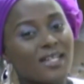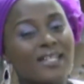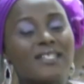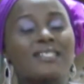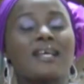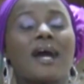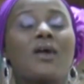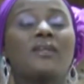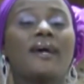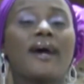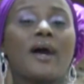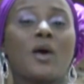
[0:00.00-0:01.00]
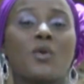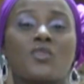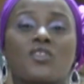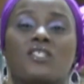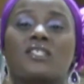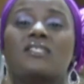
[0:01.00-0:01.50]
A sound health
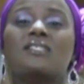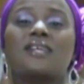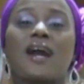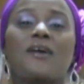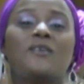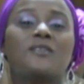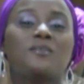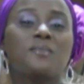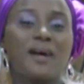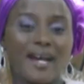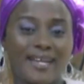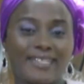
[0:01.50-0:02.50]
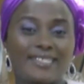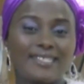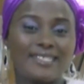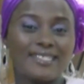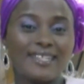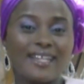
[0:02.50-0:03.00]
is a sound mind.